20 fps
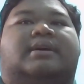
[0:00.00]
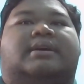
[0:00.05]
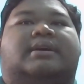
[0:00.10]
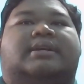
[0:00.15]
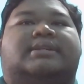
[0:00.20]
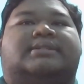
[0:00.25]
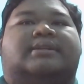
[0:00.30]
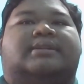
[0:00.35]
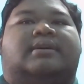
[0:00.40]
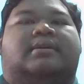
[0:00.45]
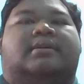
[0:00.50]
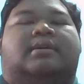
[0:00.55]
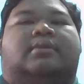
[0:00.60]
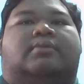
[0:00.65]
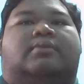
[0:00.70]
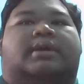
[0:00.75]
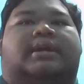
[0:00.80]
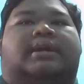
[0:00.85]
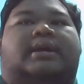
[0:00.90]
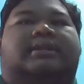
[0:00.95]
is
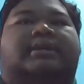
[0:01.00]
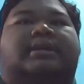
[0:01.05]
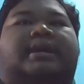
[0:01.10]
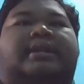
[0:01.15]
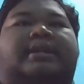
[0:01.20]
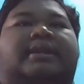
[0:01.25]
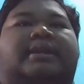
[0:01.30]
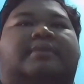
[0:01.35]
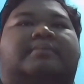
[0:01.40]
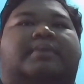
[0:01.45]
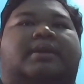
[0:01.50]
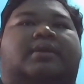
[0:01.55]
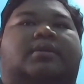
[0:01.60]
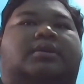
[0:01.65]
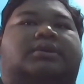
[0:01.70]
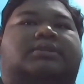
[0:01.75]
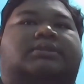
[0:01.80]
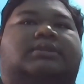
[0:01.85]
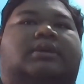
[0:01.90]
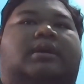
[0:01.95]
109
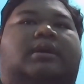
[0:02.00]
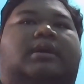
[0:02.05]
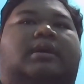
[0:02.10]
because